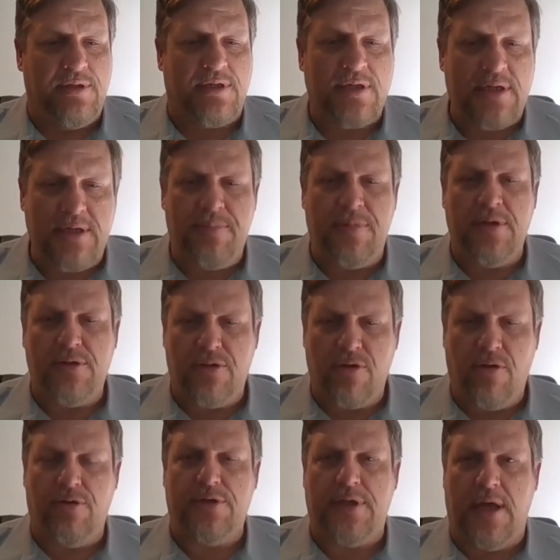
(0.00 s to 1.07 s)
to keep in
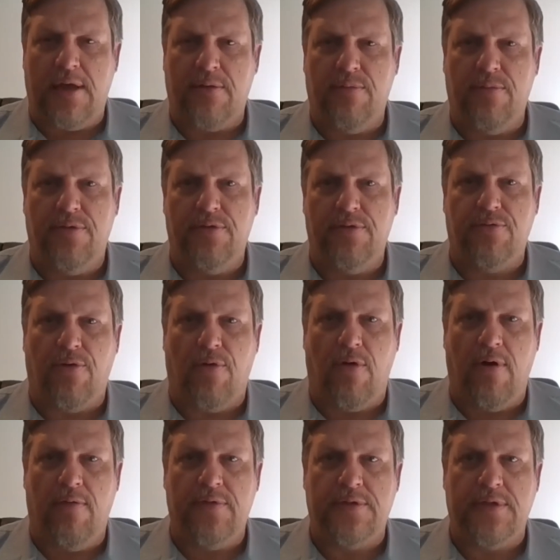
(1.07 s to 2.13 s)
contact with the
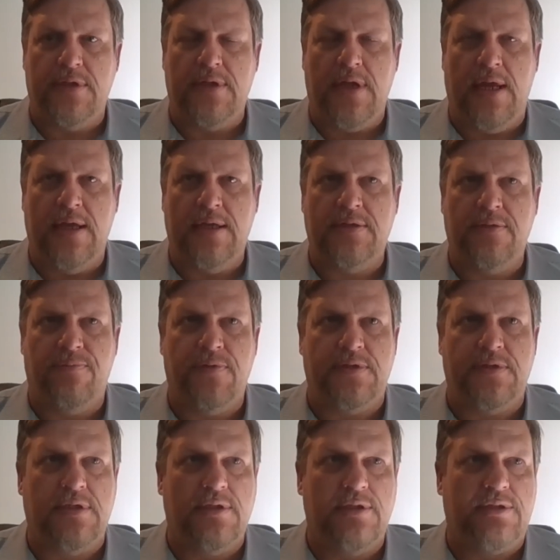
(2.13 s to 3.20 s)
drivers and to
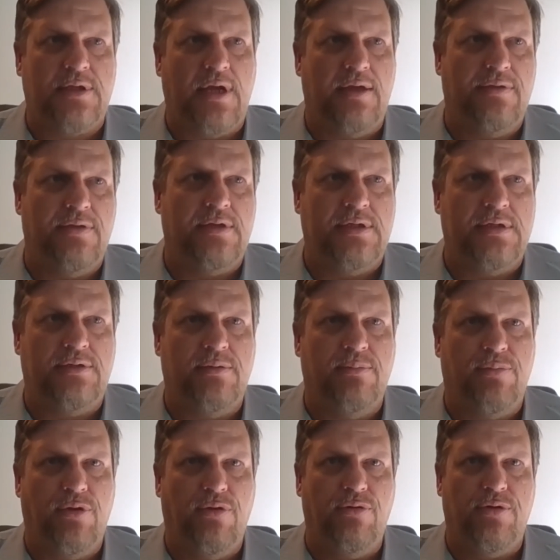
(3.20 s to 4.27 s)
facilitate the
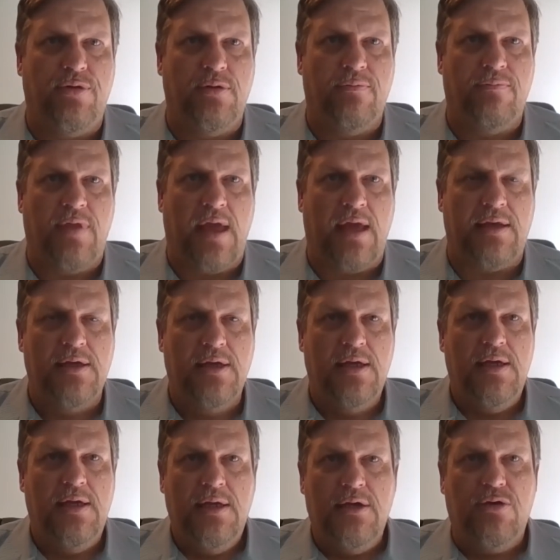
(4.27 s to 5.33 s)
distribution of that
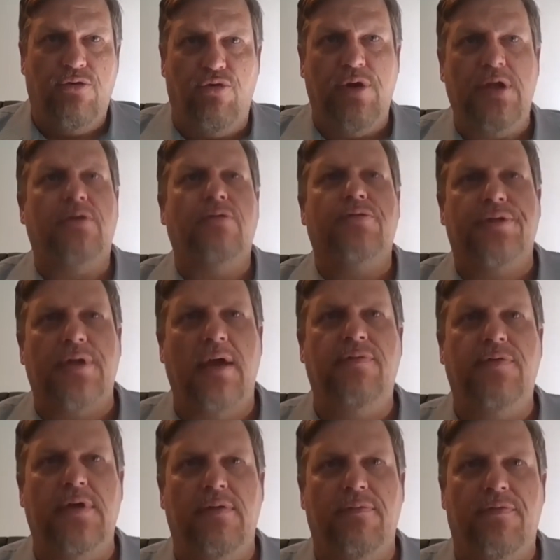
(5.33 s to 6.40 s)
critical
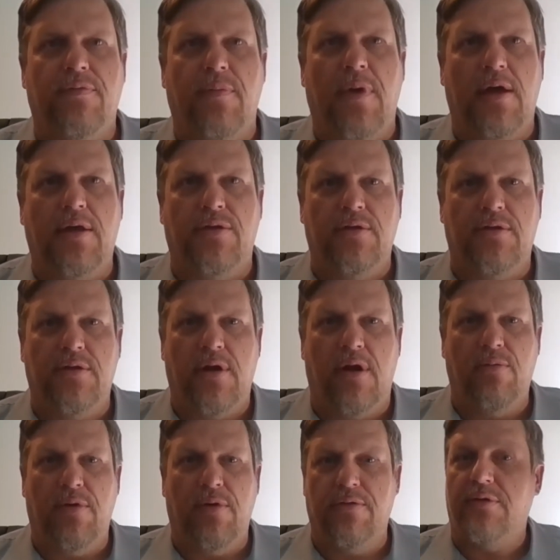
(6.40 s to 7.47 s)
safety information,
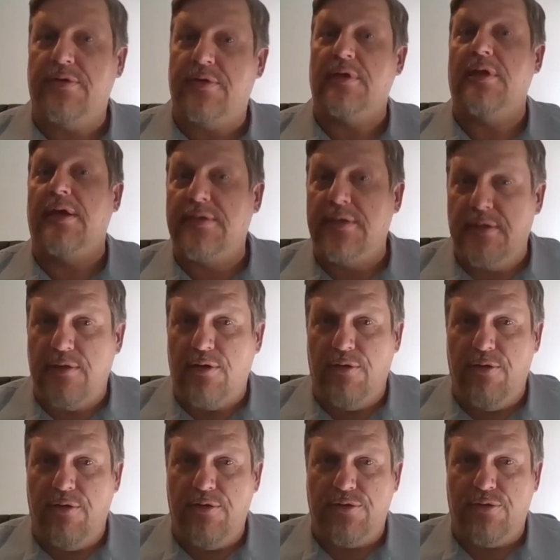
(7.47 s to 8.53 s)
whether it's a lesson
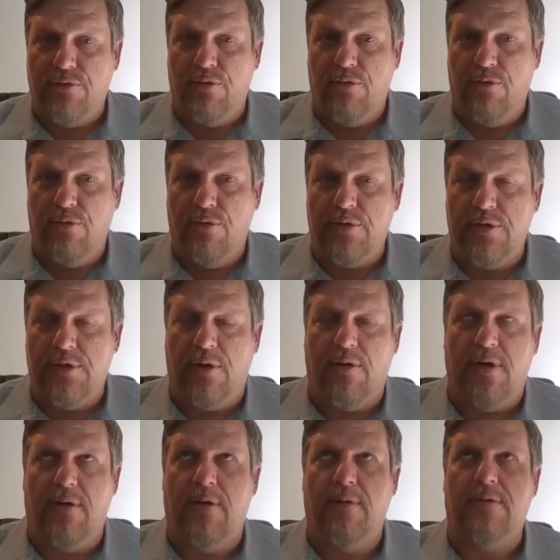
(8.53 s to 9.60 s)
learnt or
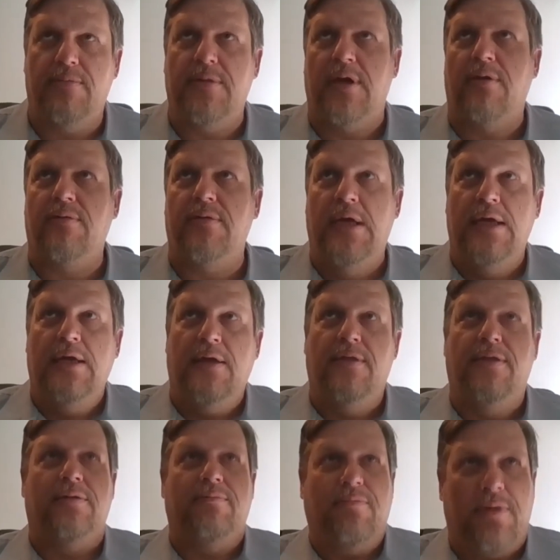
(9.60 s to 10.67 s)
I
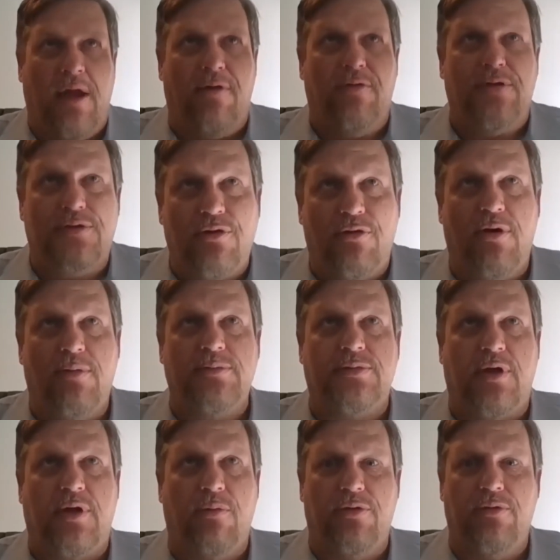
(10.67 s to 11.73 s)
think current
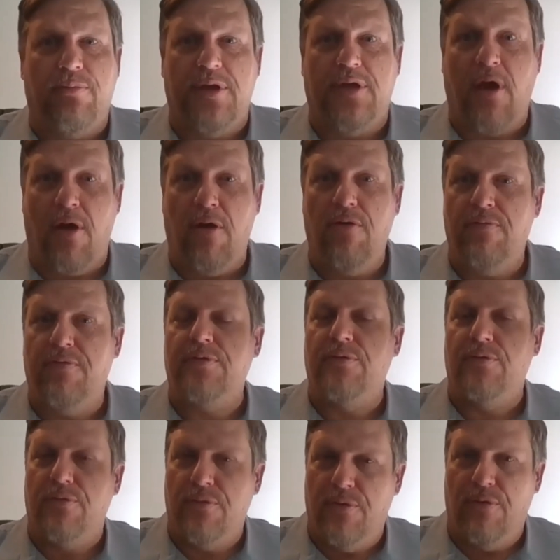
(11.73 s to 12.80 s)
times, whether it be COVID
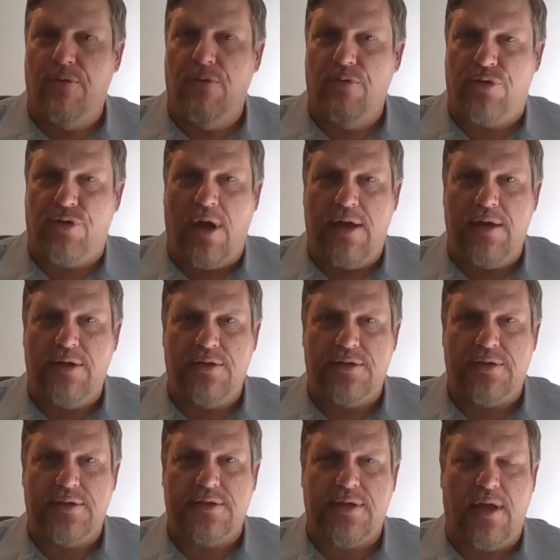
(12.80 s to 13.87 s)
or
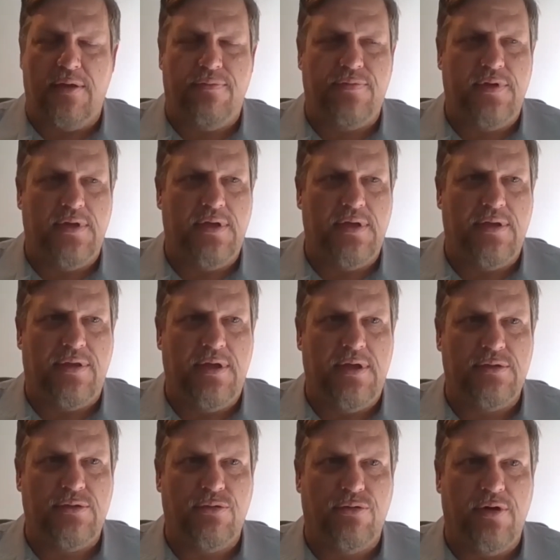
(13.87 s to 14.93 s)
changes to safety
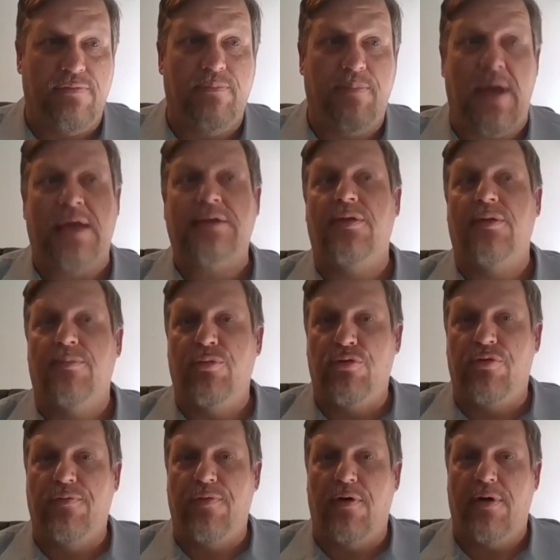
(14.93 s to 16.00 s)
things, or even back to the
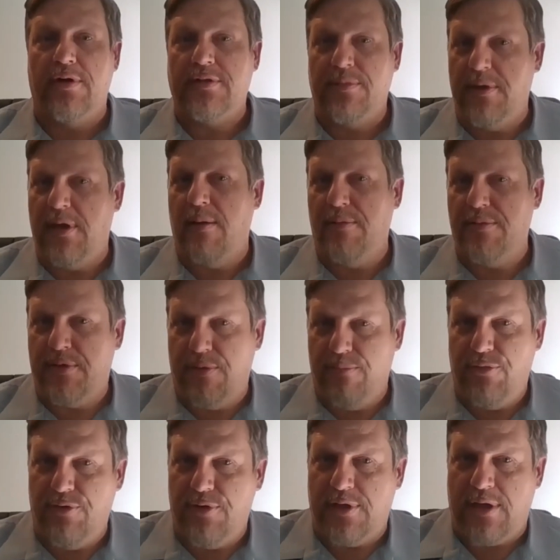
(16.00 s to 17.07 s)
bushfires, to be able to
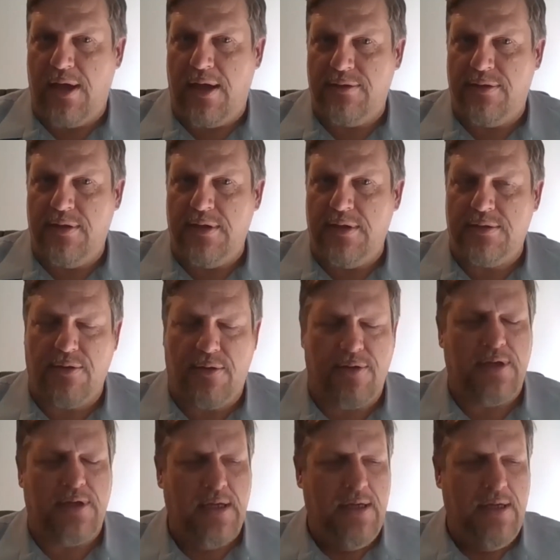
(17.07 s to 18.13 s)
communicate things. I
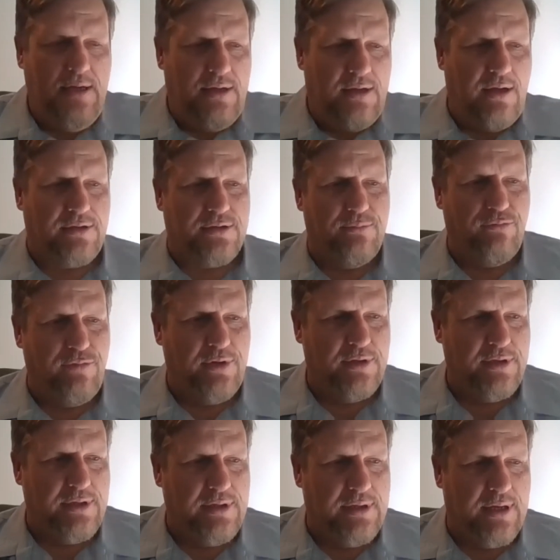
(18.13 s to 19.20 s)
think some
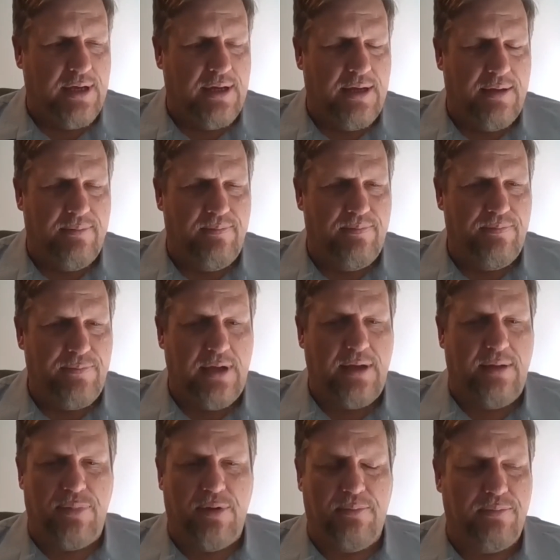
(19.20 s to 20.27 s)
really
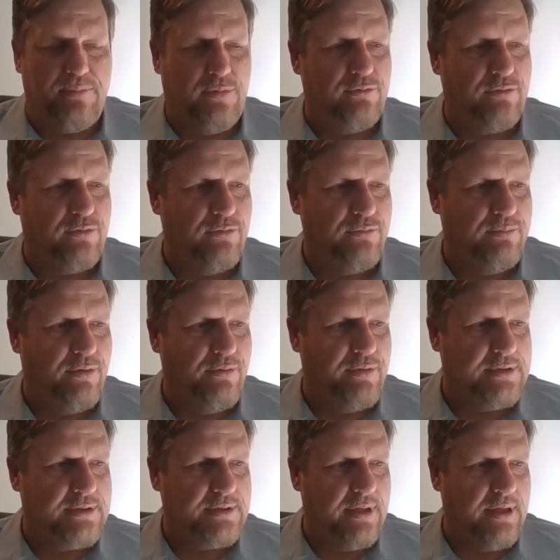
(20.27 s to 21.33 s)
good
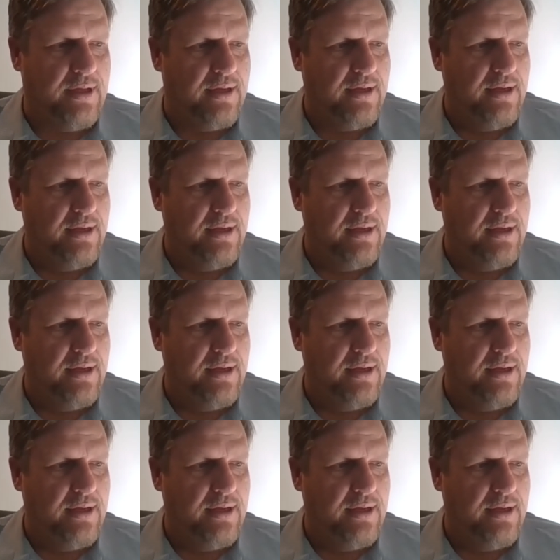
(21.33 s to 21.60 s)
points there.